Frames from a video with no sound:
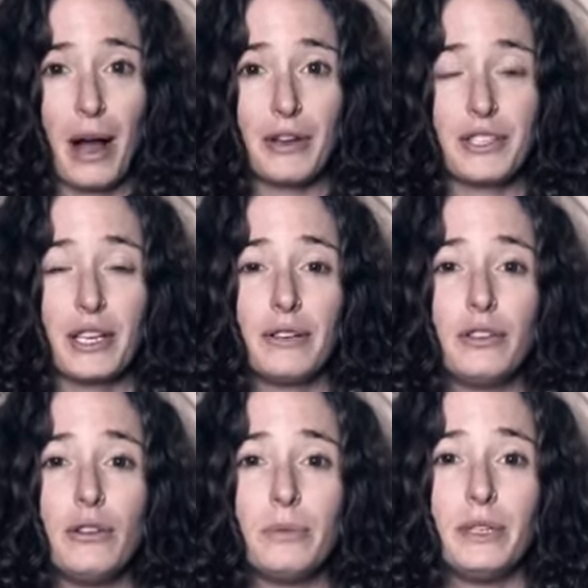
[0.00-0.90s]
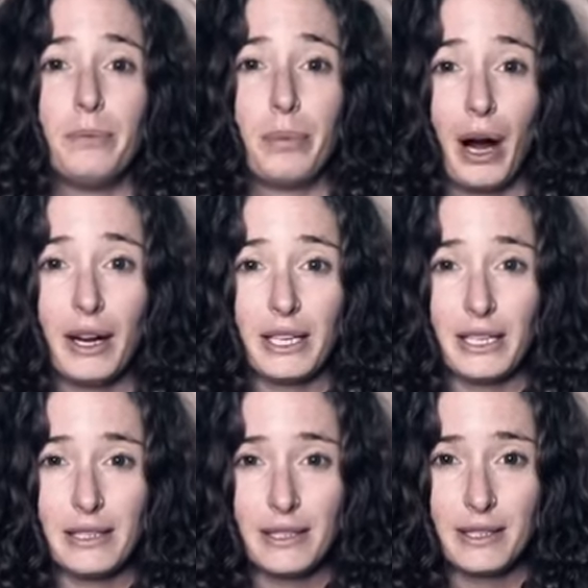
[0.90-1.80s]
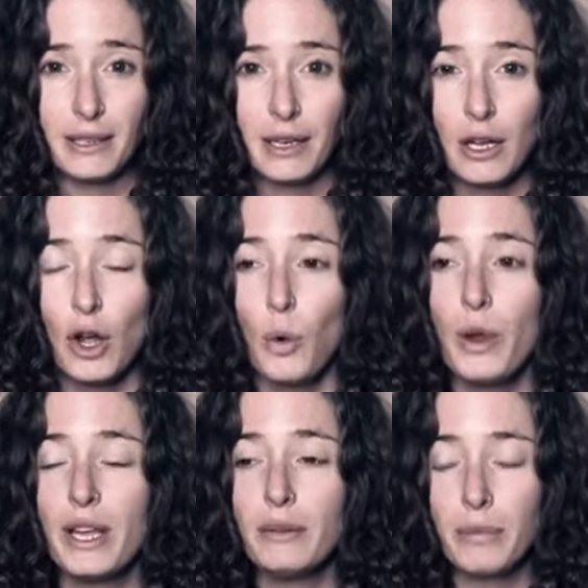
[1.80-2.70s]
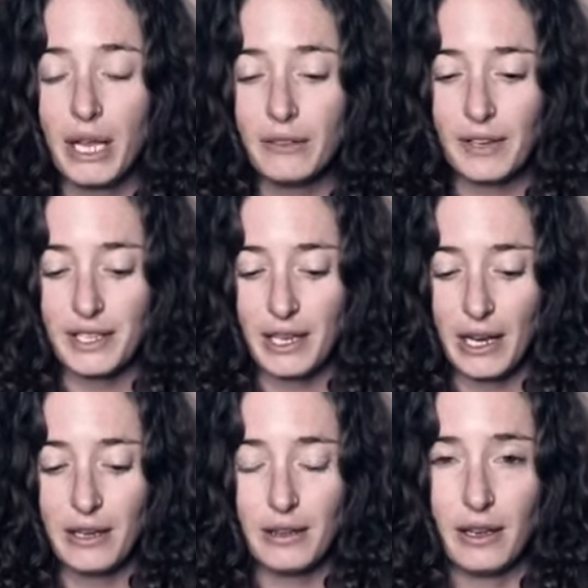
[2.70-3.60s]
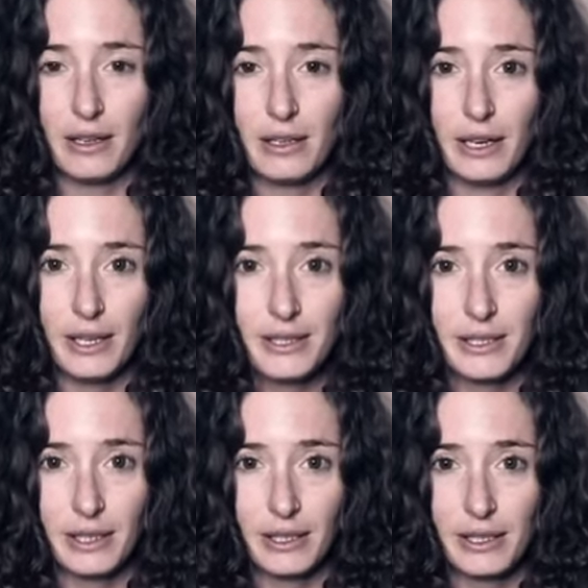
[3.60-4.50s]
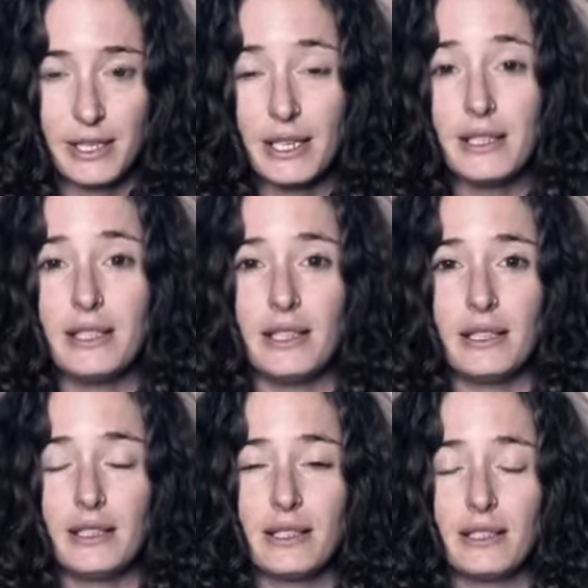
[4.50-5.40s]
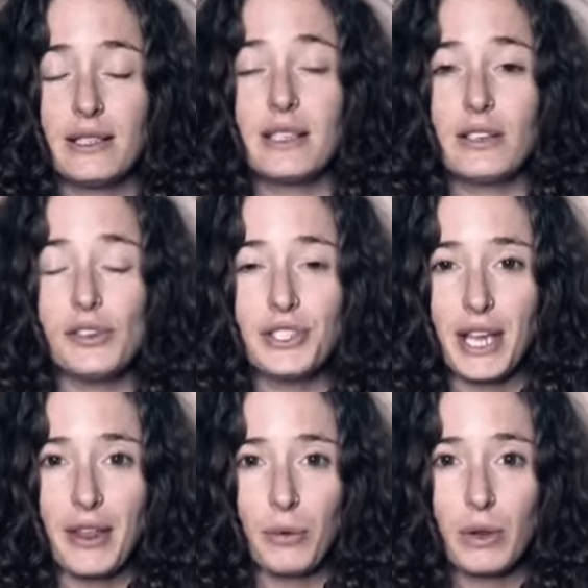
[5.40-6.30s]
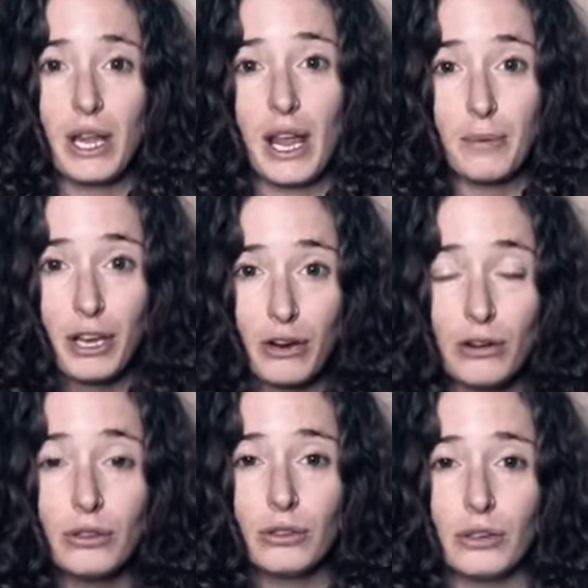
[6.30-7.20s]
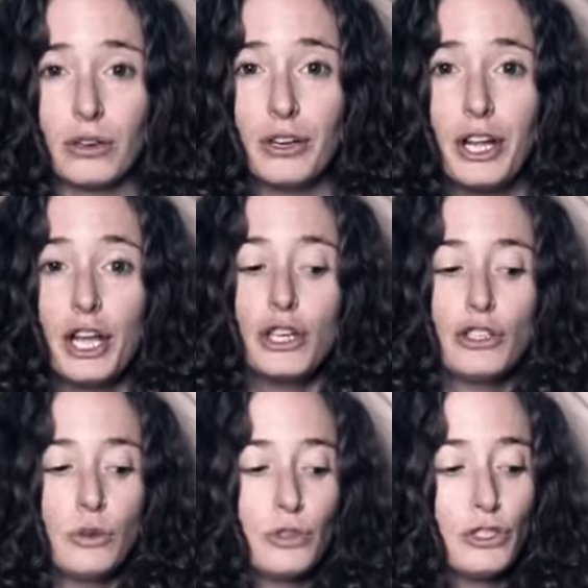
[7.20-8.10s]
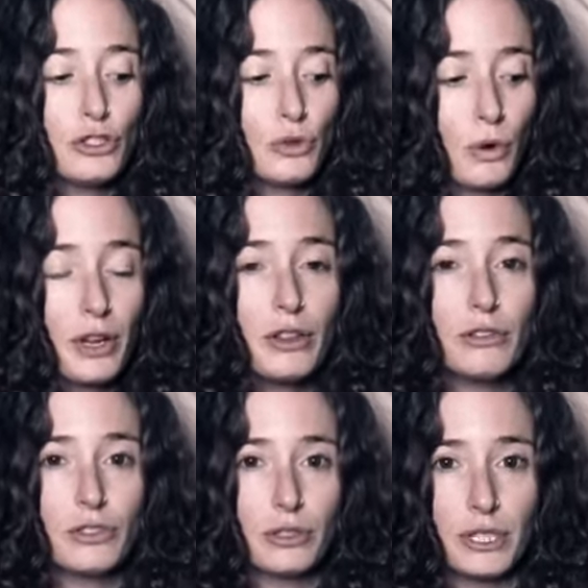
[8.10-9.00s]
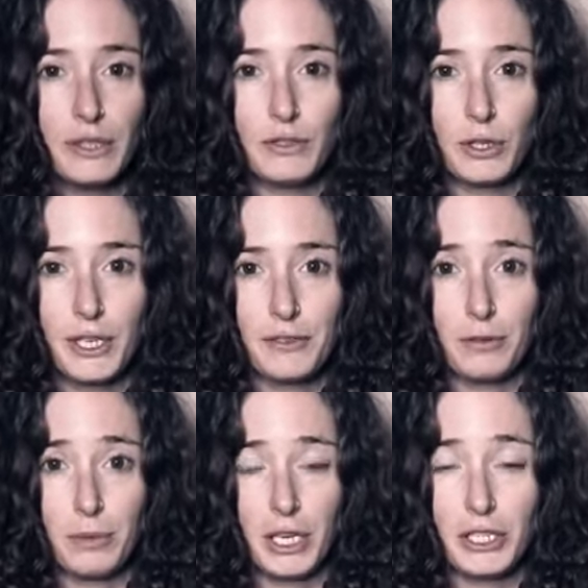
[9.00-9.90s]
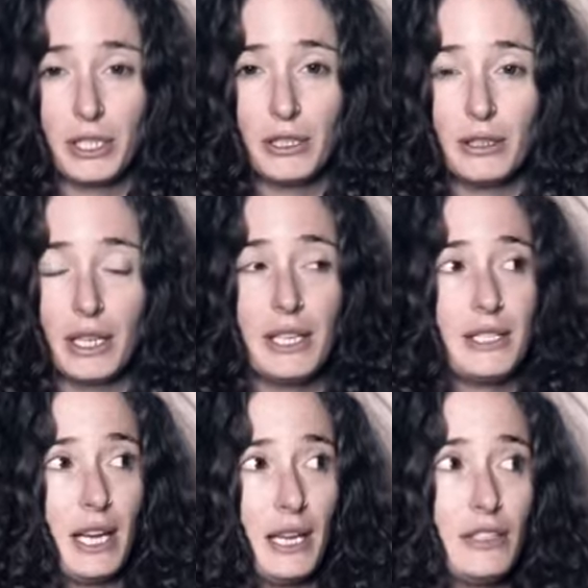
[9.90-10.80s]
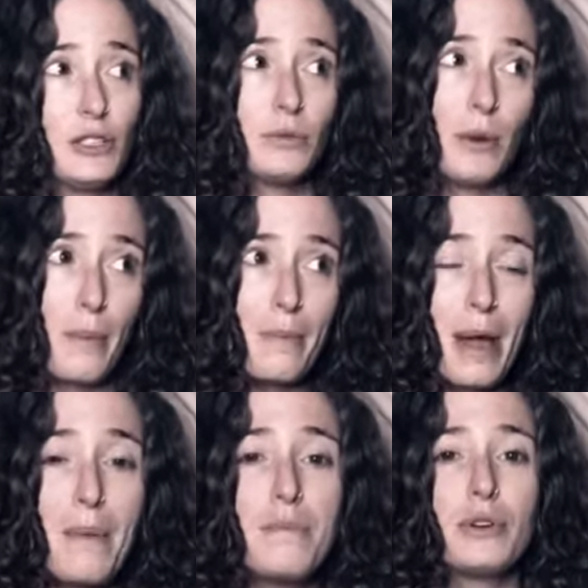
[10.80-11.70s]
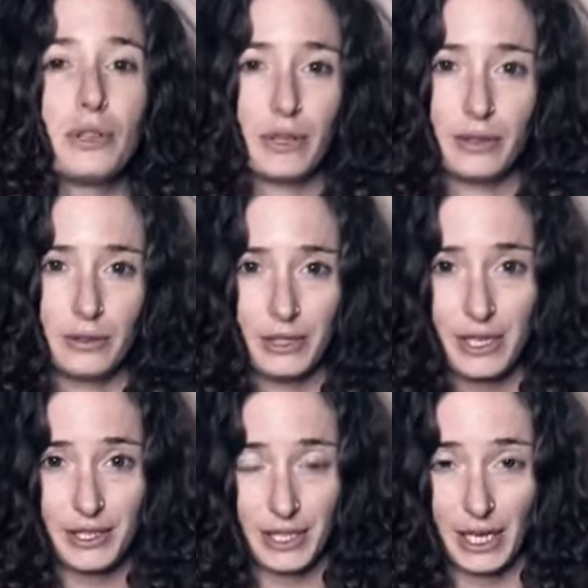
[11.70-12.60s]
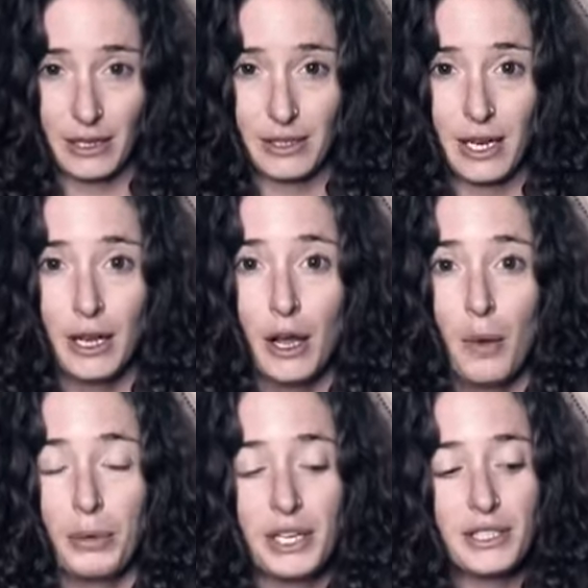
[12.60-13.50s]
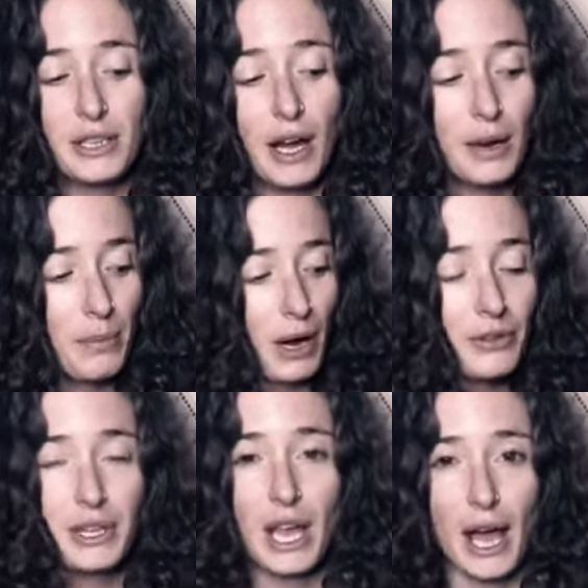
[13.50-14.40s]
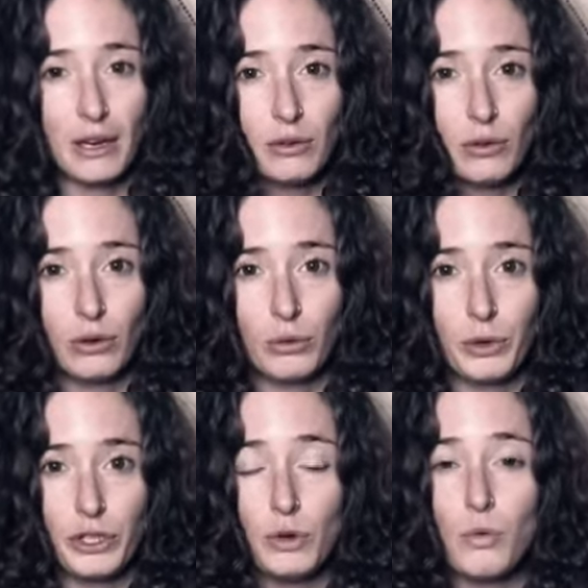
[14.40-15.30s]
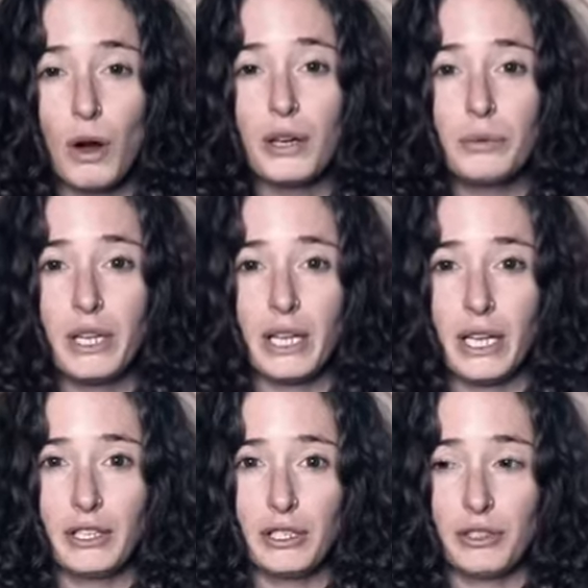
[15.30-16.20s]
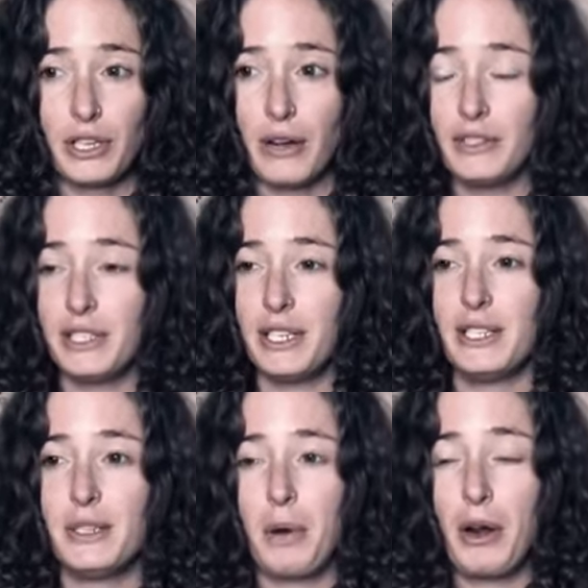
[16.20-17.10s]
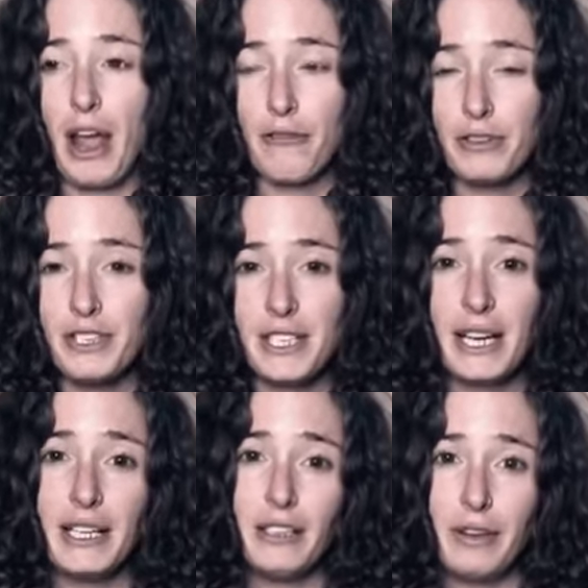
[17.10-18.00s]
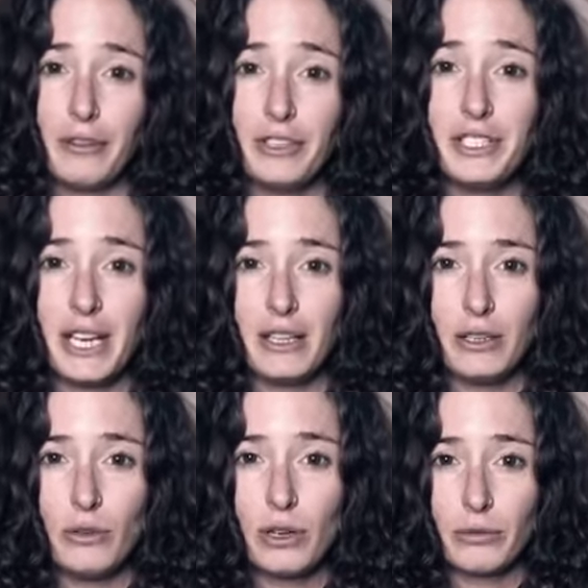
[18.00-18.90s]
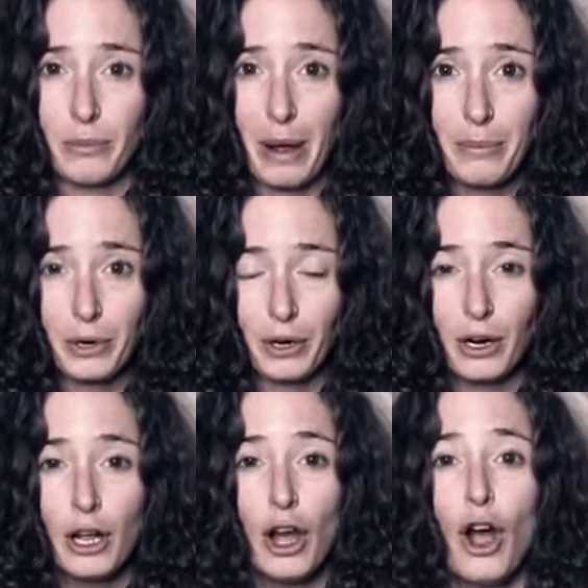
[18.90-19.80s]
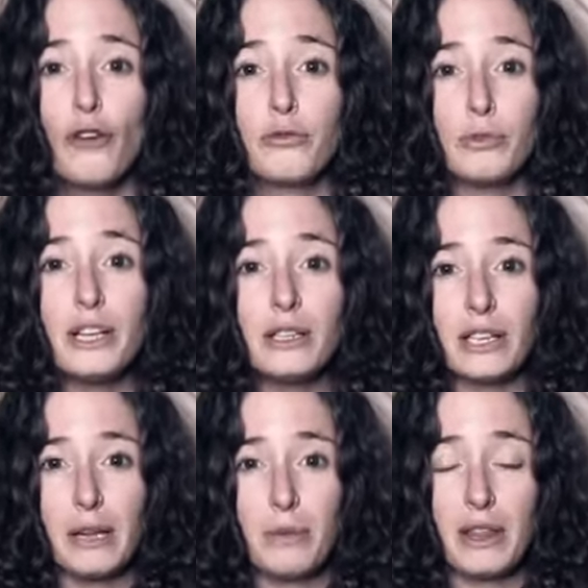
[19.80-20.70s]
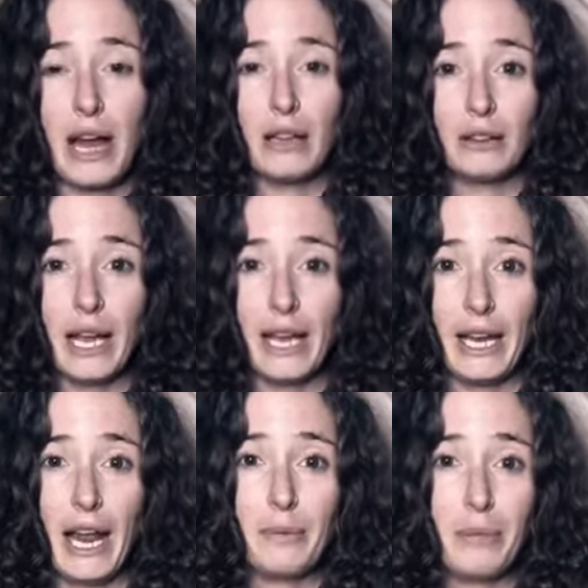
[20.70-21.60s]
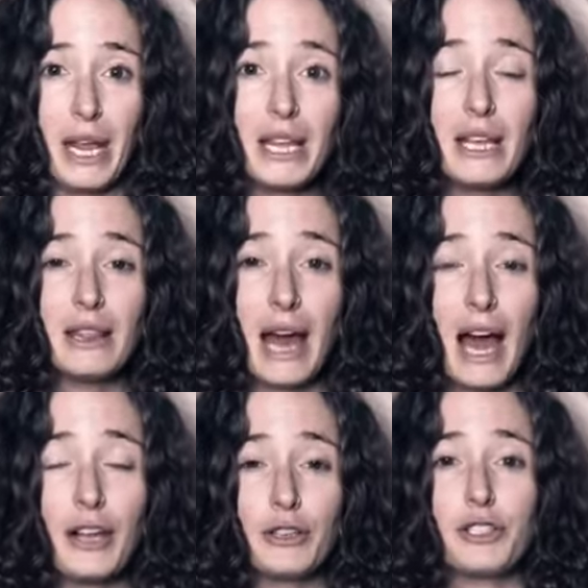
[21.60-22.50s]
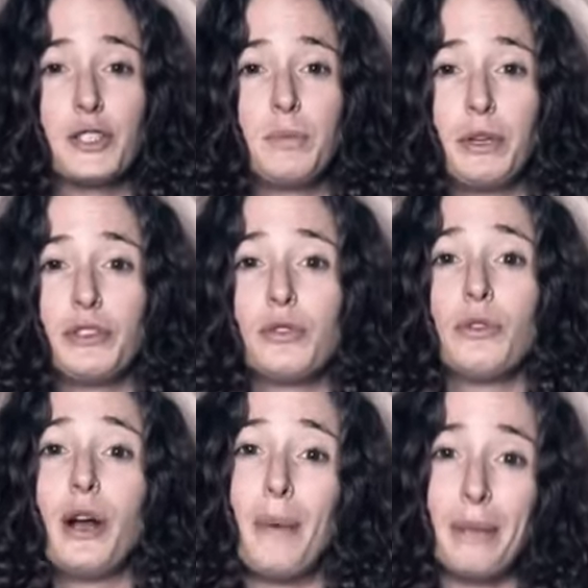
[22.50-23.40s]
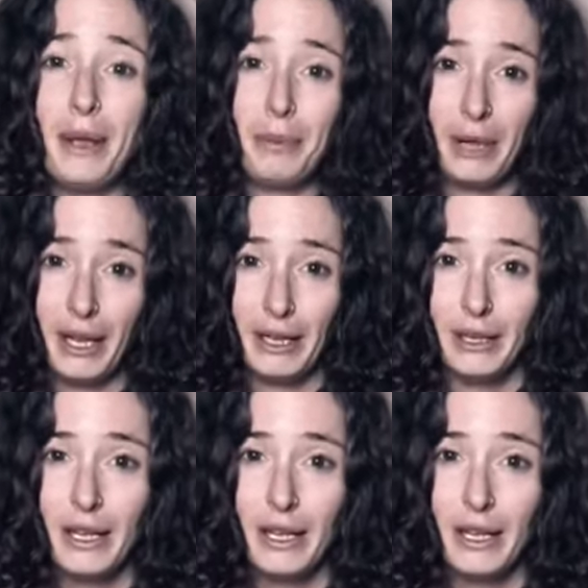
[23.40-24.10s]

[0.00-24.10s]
outside of human bodies, we can manifest anything in an instant. It's easy. This is a skill set that we came here to learn to enjoy the journey of transformation that it takes to remember these things. But it's not about the end goal when you want to reconnect to your sovereignty. It's about every second of every day that you can remember of reclaiming that light and making that your spiritual commitment